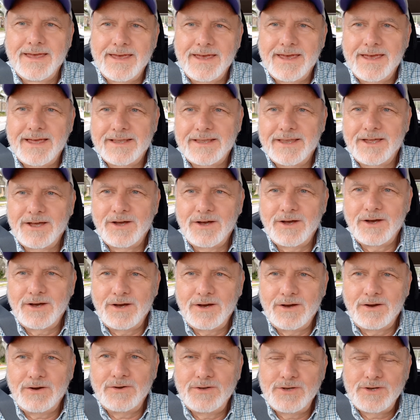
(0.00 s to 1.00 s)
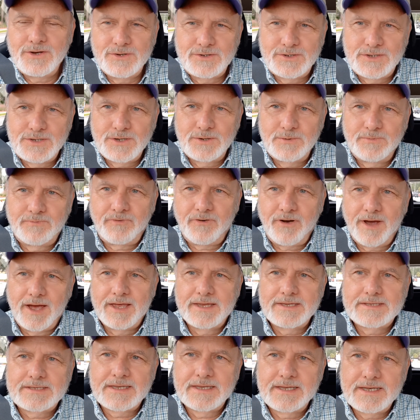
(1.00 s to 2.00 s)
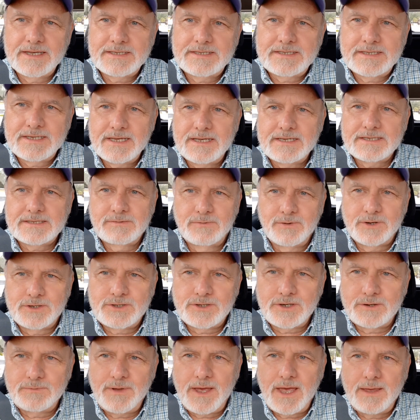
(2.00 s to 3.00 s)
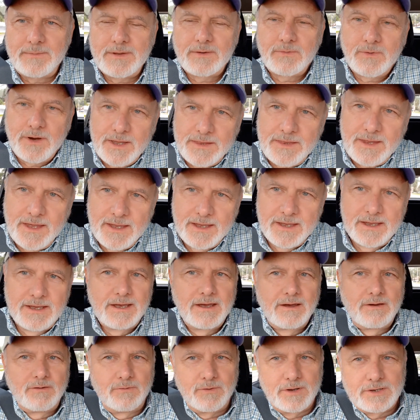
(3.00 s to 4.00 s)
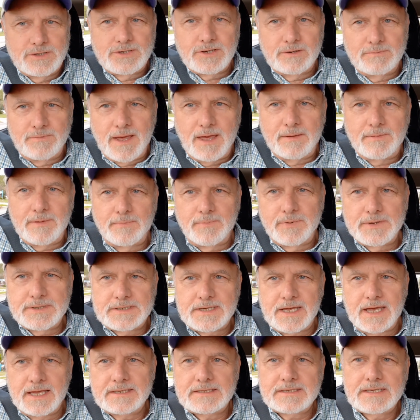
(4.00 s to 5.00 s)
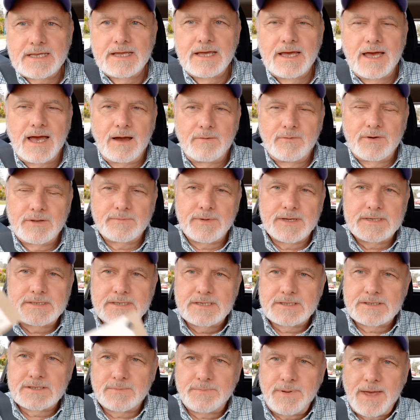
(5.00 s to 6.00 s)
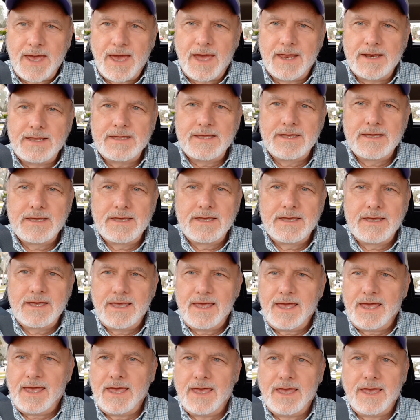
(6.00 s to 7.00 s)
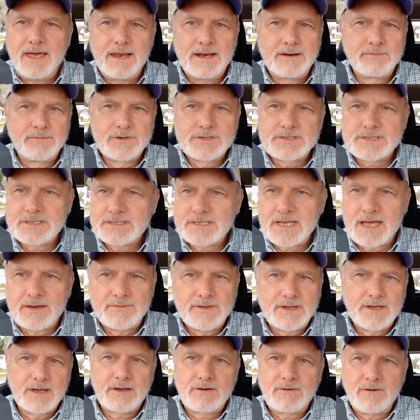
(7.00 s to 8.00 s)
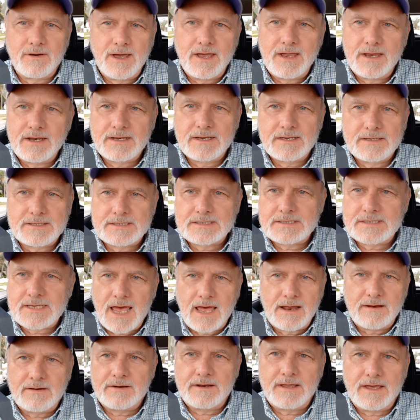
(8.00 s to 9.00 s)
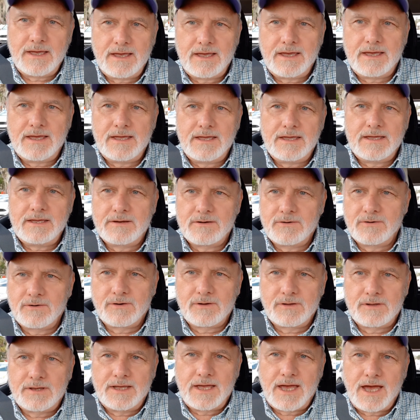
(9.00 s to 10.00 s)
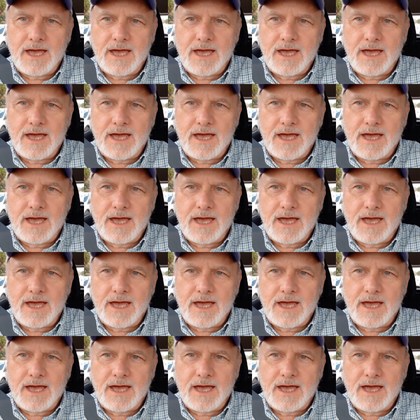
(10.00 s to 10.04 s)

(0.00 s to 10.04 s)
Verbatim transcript: Hello YouTube friends, this is Richard Mabey with Richard Mabey Presents. I'm with my sister Patty and we're just having a great Saturday early